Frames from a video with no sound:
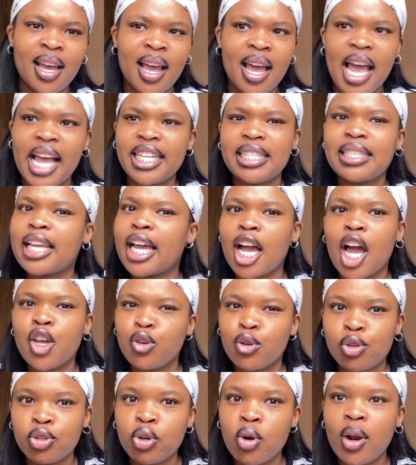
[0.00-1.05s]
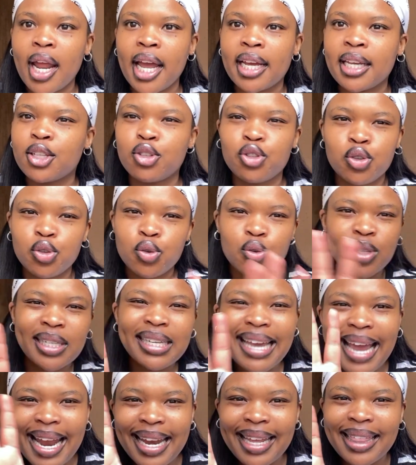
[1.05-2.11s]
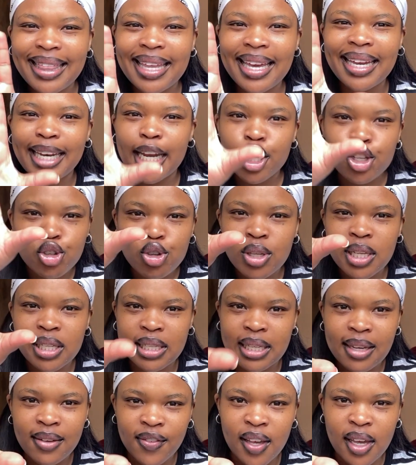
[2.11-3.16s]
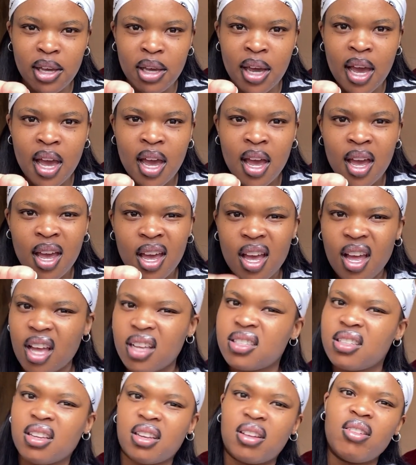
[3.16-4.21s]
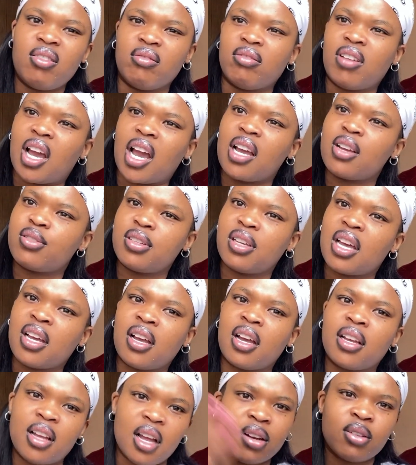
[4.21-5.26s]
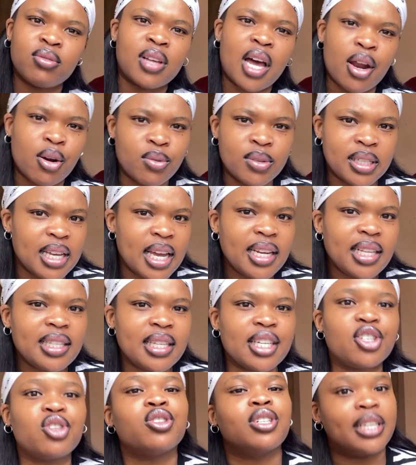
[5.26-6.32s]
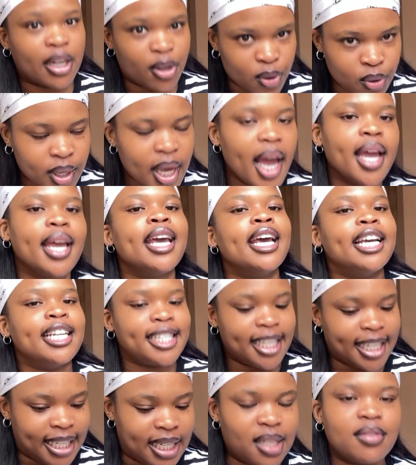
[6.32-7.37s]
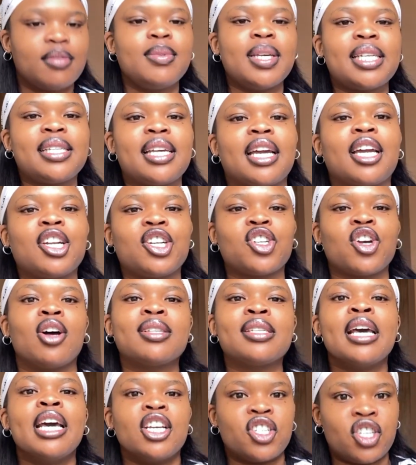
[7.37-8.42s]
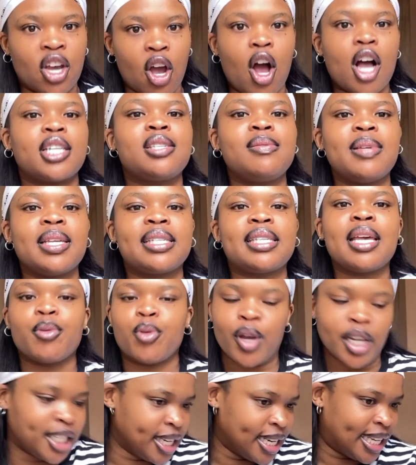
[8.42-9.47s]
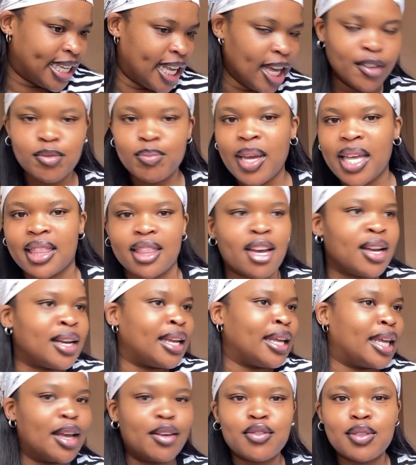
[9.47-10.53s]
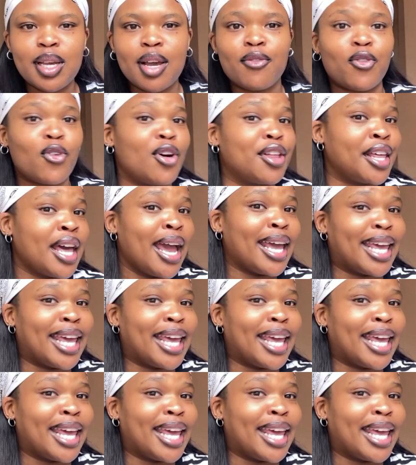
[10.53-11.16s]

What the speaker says: And she's like, are you sure? Like, do you see anything next to the TV? And I said, no, like I don't see anything. So she's like, okay. She gives me a second shot. She asks me the same question, gives me a third, gives me a fourth.